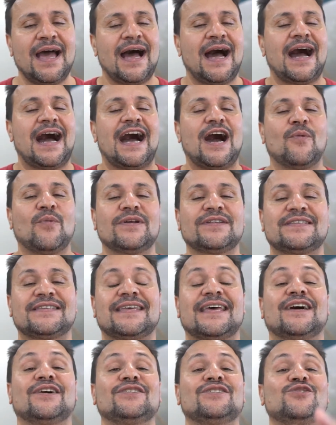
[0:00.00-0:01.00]
I would
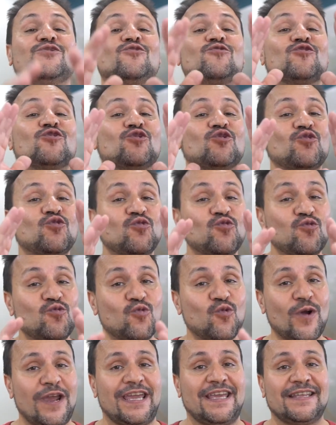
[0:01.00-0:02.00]
tell you to
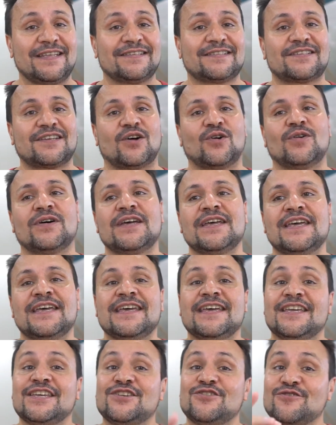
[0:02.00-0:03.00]
wait. So
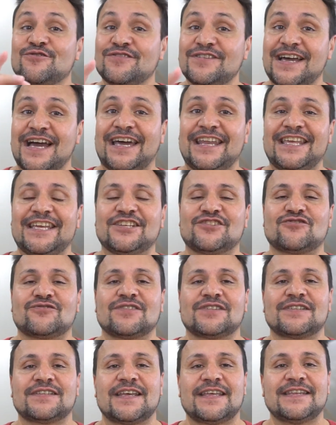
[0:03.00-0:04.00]
you're not
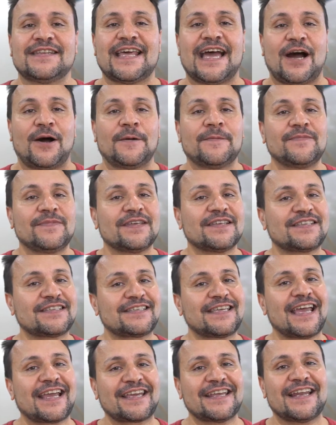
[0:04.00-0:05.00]
interested. Now, the
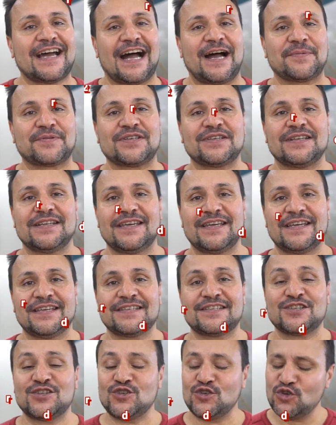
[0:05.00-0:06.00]
second option
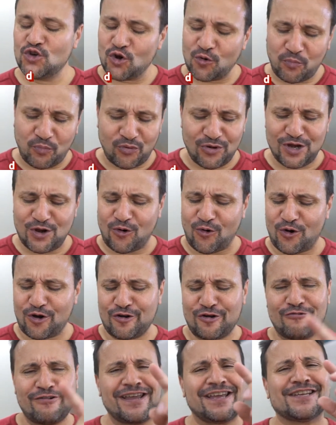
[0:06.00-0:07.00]
is you're
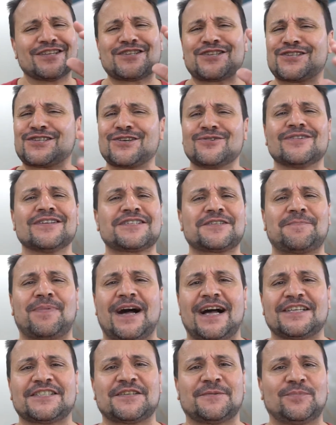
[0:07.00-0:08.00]
pre-ordering as soon as
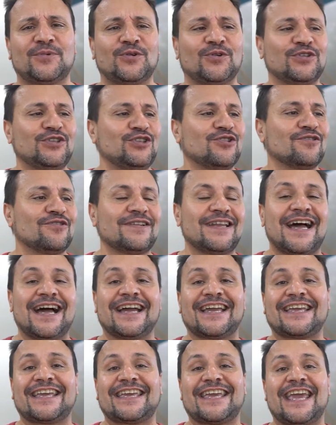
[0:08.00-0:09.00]
possible. You're
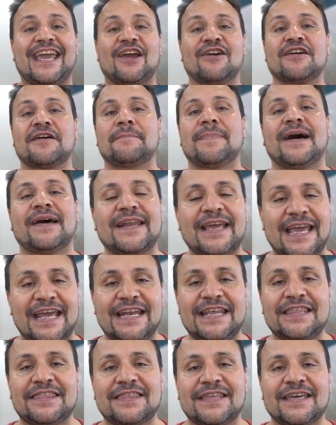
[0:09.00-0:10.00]
not caring about
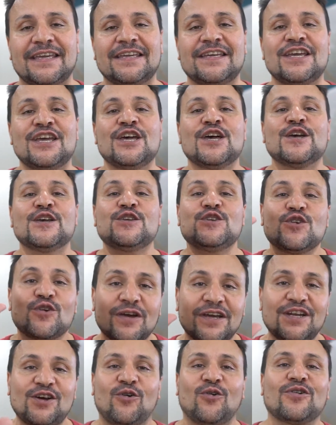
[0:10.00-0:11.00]
anything. You're
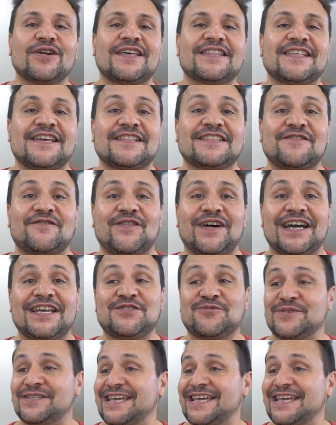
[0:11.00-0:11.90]
gonna order that device.